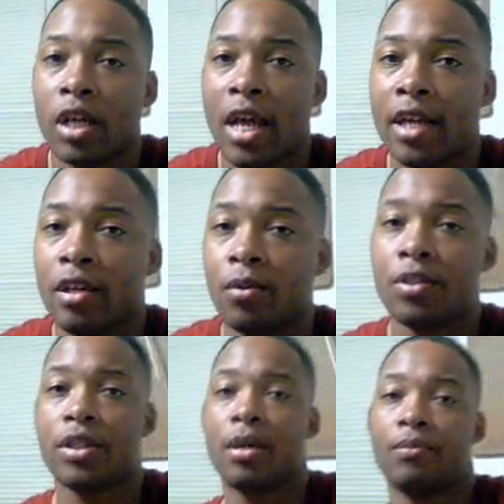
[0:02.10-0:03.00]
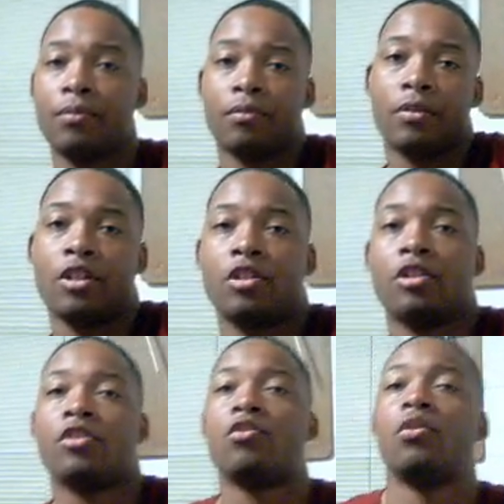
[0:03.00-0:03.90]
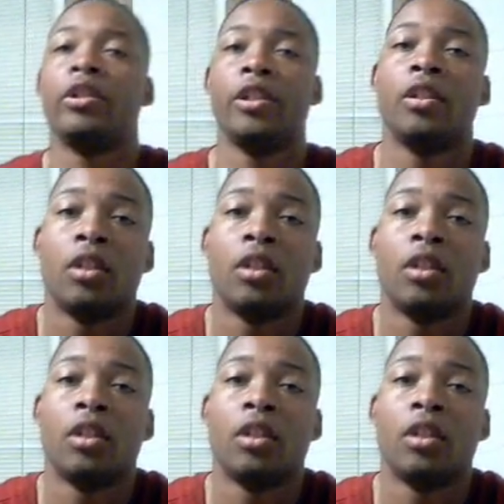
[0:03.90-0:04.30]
Hey yo, what's up? It's yours truly.